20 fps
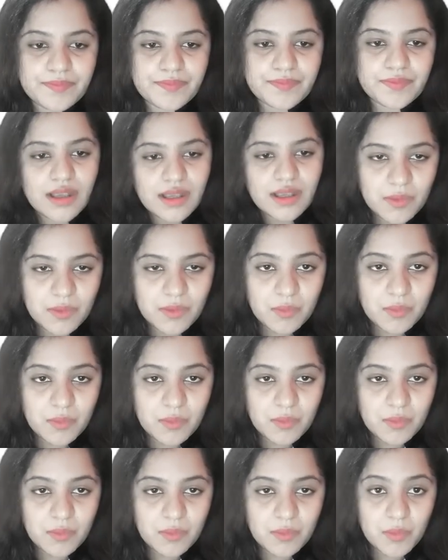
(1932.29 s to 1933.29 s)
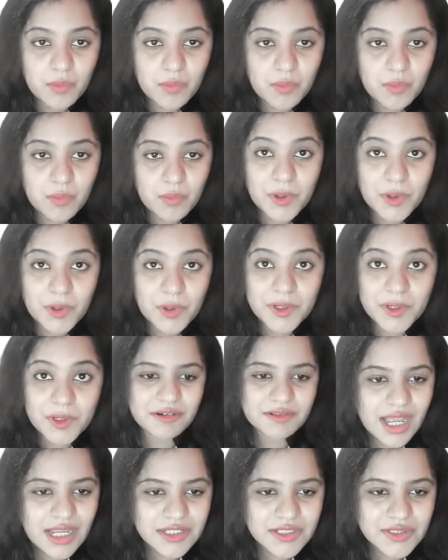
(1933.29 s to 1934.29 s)
what I was talking about.
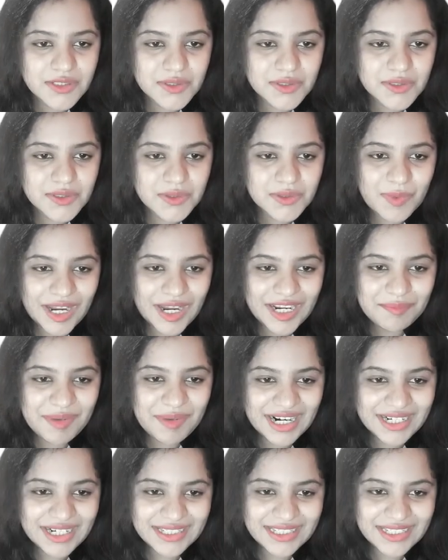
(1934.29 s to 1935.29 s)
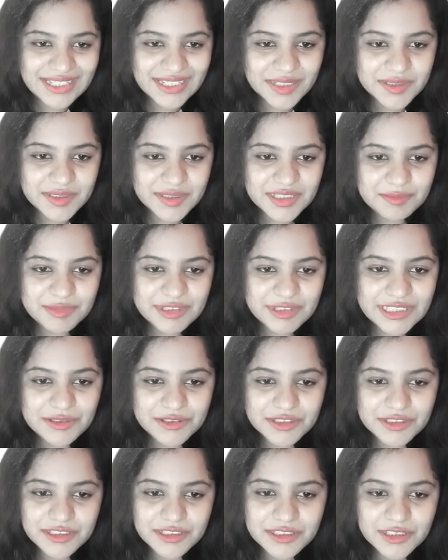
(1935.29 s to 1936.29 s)
So this wild bacteria, this produces
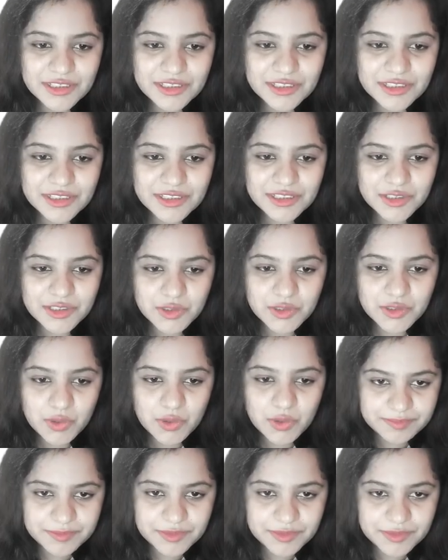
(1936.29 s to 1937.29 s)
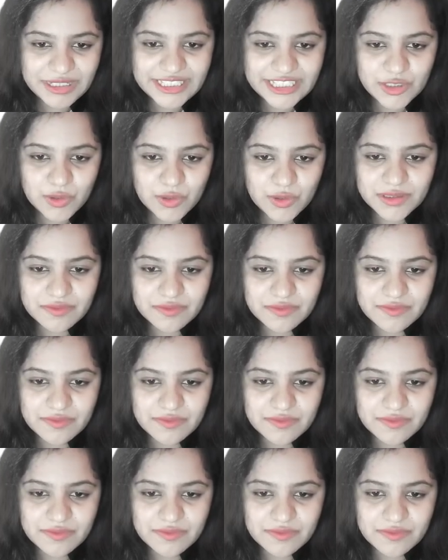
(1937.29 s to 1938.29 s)
a toxin. So by
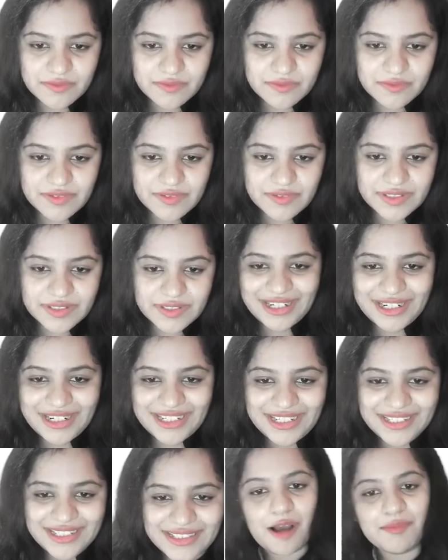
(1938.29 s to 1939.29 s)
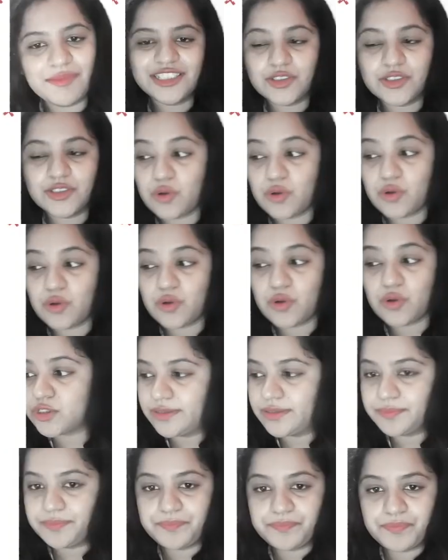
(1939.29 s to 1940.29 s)
detoxification, we have made this harmless toxoid.
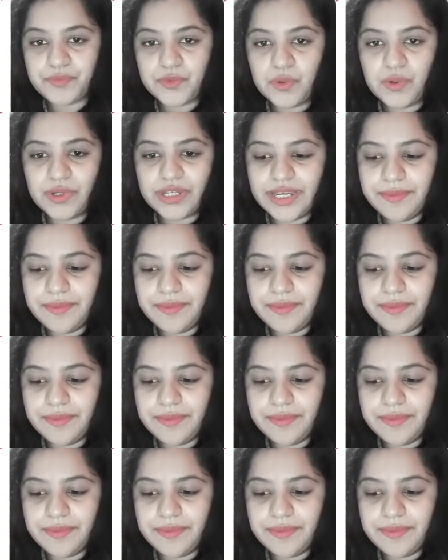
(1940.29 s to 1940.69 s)
Okay.